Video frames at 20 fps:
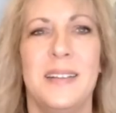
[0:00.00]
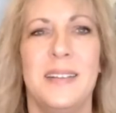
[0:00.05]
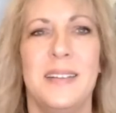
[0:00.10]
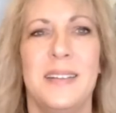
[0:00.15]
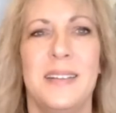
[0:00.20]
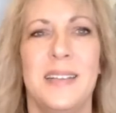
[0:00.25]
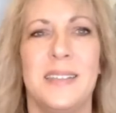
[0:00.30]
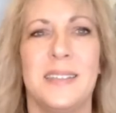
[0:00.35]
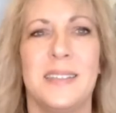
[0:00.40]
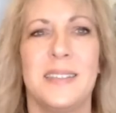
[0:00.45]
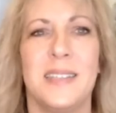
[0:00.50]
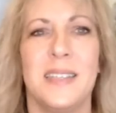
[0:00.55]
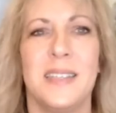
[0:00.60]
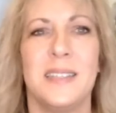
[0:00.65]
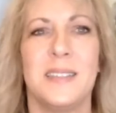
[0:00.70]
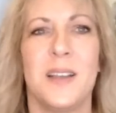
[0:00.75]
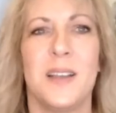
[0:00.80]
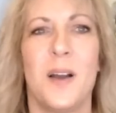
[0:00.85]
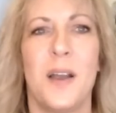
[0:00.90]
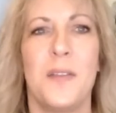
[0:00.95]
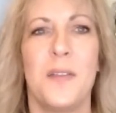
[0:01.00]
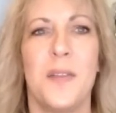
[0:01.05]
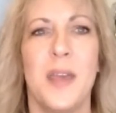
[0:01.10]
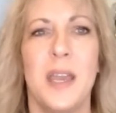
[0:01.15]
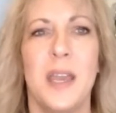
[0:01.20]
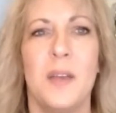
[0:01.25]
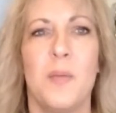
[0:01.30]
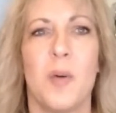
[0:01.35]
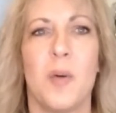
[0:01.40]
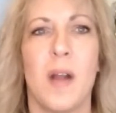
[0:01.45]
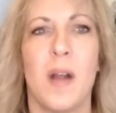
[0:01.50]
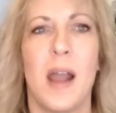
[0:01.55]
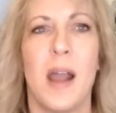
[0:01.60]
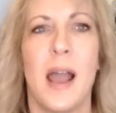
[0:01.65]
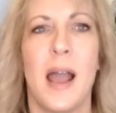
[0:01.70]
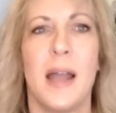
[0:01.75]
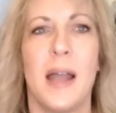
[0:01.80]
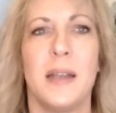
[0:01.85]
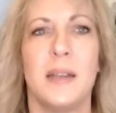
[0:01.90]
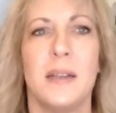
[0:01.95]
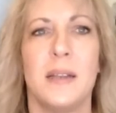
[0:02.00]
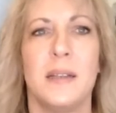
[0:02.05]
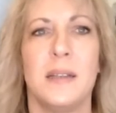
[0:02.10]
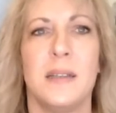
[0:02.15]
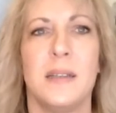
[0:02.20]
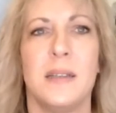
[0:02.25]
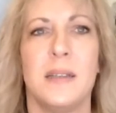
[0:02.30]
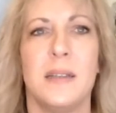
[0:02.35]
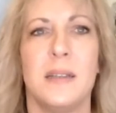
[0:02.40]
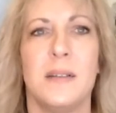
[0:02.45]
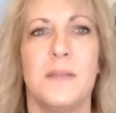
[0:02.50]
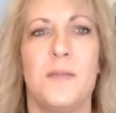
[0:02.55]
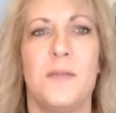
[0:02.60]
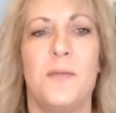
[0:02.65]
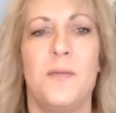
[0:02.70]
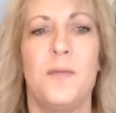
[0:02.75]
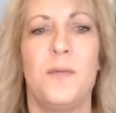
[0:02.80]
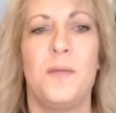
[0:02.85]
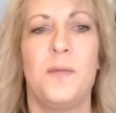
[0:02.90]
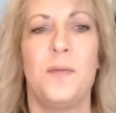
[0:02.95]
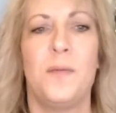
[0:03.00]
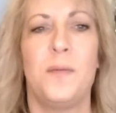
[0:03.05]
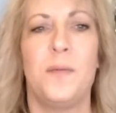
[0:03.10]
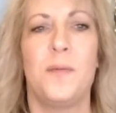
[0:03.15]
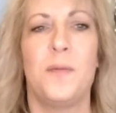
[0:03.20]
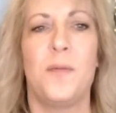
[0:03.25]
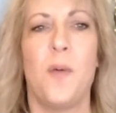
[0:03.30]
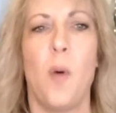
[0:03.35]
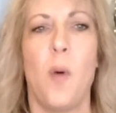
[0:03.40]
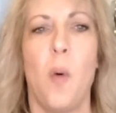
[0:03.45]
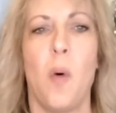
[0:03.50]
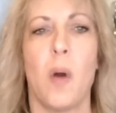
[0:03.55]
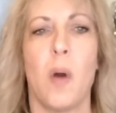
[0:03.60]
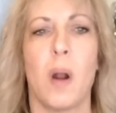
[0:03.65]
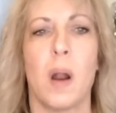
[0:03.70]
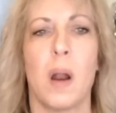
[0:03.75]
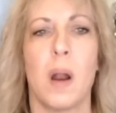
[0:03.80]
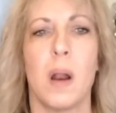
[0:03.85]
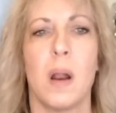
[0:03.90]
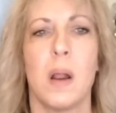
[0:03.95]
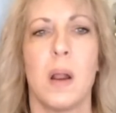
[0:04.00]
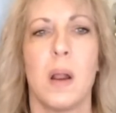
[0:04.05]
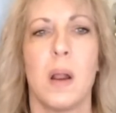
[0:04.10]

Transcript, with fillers: Let's see. So I think we're at four.